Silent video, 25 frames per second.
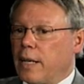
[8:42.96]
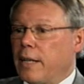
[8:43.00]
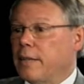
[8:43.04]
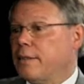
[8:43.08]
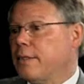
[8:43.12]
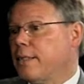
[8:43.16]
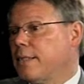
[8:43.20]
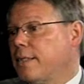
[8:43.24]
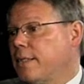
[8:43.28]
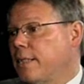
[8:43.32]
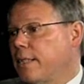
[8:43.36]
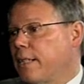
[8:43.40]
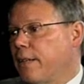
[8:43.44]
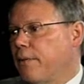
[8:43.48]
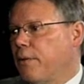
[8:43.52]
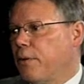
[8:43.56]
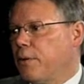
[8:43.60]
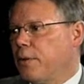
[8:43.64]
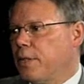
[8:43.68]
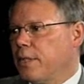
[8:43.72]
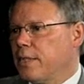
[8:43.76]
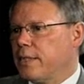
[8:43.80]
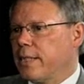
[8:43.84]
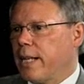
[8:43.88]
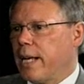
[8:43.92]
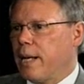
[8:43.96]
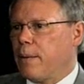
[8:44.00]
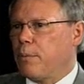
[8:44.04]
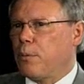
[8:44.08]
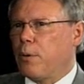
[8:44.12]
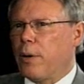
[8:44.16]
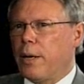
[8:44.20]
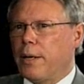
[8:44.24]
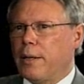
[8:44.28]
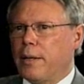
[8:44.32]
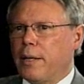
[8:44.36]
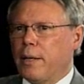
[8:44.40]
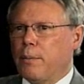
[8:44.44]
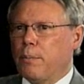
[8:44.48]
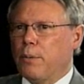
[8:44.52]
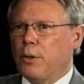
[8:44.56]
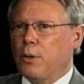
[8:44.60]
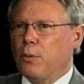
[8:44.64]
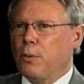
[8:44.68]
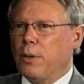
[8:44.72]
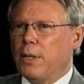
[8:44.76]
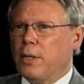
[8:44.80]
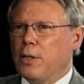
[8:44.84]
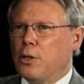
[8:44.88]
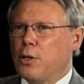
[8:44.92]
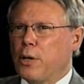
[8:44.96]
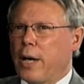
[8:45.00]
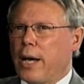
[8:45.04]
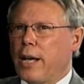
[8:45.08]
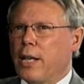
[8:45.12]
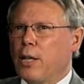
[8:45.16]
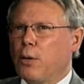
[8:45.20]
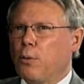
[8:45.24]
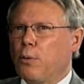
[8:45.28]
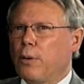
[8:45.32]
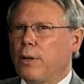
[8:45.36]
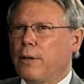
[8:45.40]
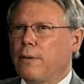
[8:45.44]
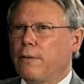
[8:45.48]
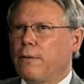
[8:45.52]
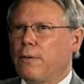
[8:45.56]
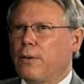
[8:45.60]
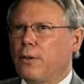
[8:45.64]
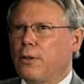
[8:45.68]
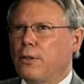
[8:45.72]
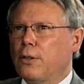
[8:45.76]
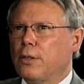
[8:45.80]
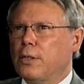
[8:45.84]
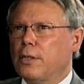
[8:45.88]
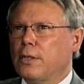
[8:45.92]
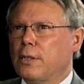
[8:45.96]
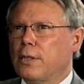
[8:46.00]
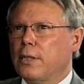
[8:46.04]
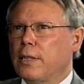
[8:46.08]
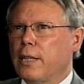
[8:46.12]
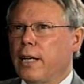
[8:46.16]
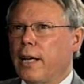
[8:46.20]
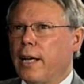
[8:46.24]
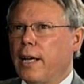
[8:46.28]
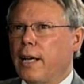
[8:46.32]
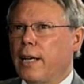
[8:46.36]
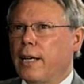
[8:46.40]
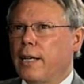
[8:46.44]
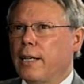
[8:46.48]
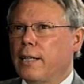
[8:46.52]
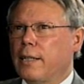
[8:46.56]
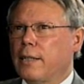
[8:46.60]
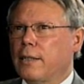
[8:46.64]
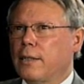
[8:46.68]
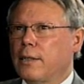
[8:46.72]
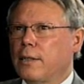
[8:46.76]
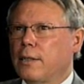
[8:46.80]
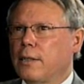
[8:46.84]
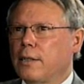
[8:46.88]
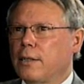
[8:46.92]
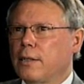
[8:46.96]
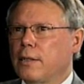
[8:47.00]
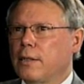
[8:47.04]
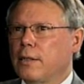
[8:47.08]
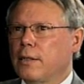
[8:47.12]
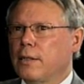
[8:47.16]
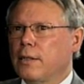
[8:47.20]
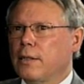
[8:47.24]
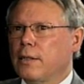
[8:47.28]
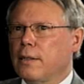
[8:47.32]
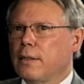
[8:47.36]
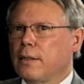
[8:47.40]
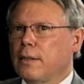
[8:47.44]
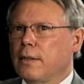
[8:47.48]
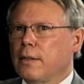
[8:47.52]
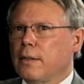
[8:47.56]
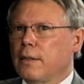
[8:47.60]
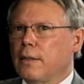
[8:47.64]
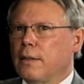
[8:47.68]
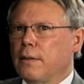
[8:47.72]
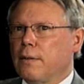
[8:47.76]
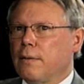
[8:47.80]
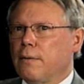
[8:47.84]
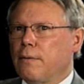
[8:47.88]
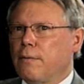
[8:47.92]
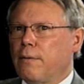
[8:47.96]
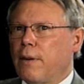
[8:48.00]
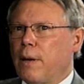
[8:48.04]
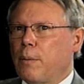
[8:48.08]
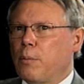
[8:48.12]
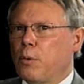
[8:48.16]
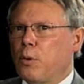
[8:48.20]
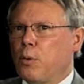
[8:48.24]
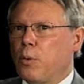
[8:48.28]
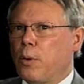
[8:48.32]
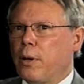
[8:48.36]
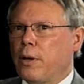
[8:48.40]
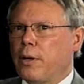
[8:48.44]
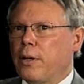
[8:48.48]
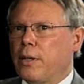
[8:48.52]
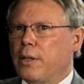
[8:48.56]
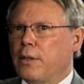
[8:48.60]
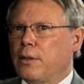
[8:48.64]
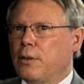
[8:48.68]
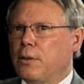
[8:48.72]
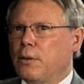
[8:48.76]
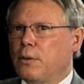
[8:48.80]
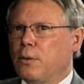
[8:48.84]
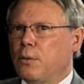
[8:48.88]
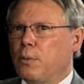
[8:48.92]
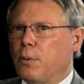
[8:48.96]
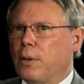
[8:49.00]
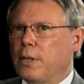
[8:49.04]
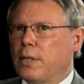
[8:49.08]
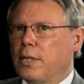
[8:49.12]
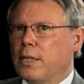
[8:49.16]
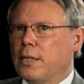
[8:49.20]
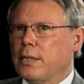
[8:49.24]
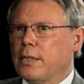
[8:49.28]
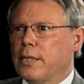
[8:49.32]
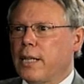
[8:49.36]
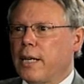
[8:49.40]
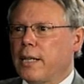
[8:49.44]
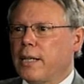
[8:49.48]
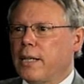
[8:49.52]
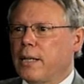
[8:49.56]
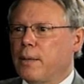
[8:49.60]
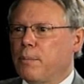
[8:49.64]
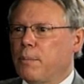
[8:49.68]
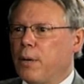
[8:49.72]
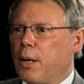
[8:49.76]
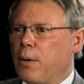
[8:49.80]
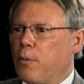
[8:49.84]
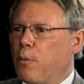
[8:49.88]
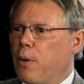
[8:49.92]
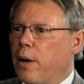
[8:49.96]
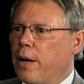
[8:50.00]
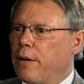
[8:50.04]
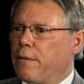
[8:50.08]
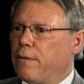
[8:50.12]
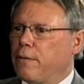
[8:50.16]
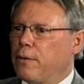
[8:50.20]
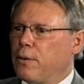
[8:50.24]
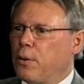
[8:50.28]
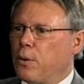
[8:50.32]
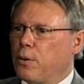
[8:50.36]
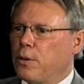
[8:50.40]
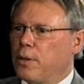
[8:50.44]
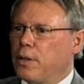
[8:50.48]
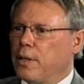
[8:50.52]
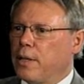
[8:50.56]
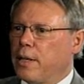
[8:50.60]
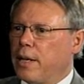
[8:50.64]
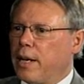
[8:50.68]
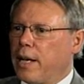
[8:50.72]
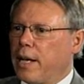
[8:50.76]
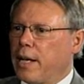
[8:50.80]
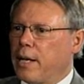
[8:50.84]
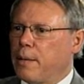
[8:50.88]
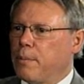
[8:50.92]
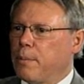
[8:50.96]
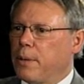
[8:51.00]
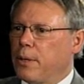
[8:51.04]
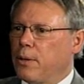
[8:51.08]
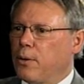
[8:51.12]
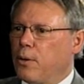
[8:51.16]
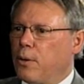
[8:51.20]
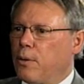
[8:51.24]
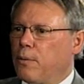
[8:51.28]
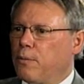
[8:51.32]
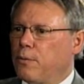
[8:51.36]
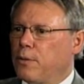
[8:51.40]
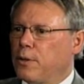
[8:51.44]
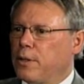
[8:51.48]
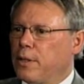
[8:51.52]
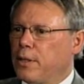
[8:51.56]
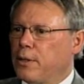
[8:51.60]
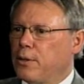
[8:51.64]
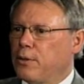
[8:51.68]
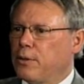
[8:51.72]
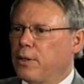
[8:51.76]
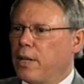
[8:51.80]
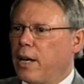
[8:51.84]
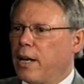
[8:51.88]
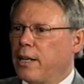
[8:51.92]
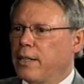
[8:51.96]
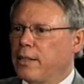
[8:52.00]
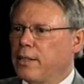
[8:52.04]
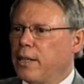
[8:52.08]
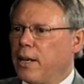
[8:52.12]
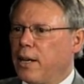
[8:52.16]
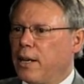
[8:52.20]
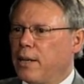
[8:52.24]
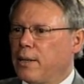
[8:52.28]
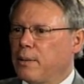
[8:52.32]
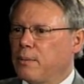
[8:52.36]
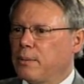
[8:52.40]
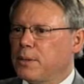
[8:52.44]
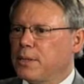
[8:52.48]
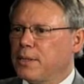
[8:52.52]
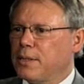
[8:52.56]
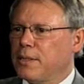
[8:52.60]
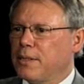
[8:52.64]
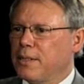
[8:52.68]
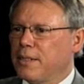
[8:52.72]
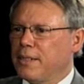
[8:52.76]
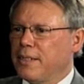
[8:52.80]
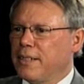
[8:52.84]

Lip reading: Just to give you an example, I think between January 1st and February 22nd, my wife noted that I had been home for dinner 9 times.